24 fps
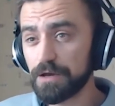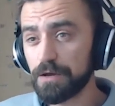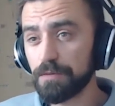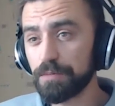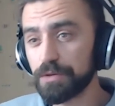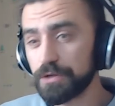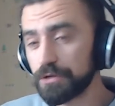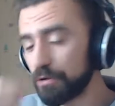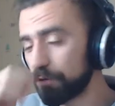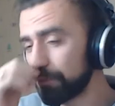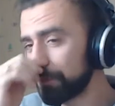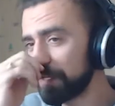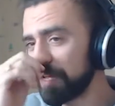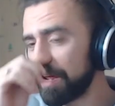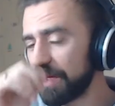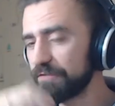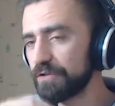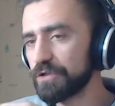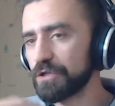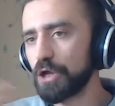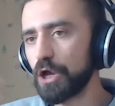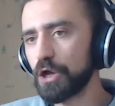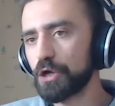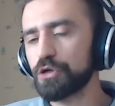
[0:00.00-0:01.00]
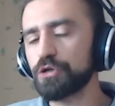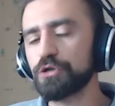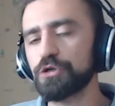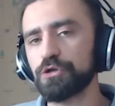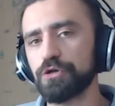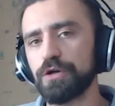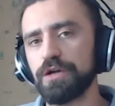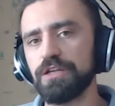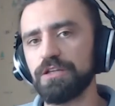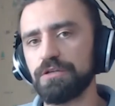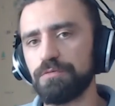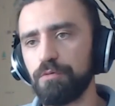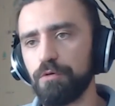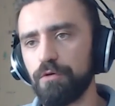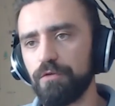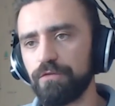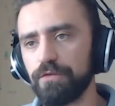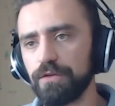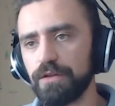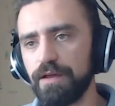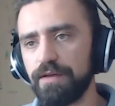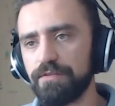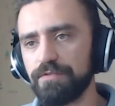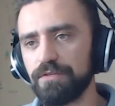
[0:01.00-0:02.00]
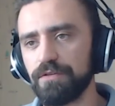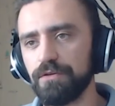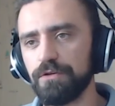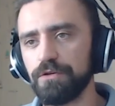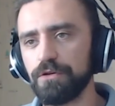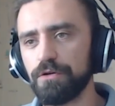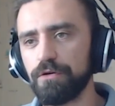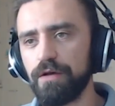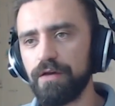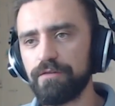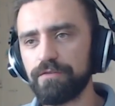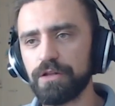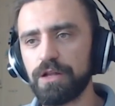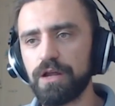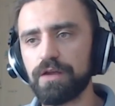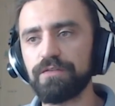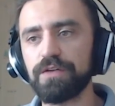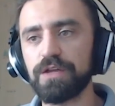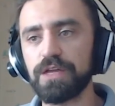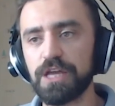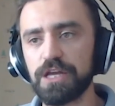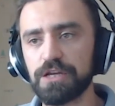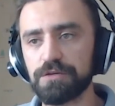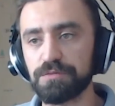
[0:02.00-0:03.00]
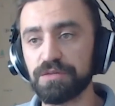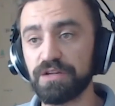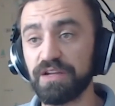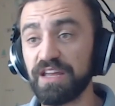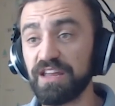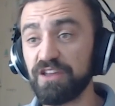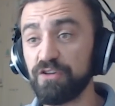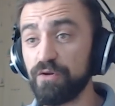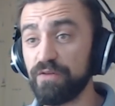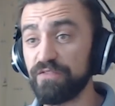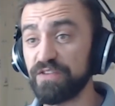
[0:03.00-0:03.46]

but you don't really have a good transport for Lifestealer. You don't have a lot of engagement. Like, you have a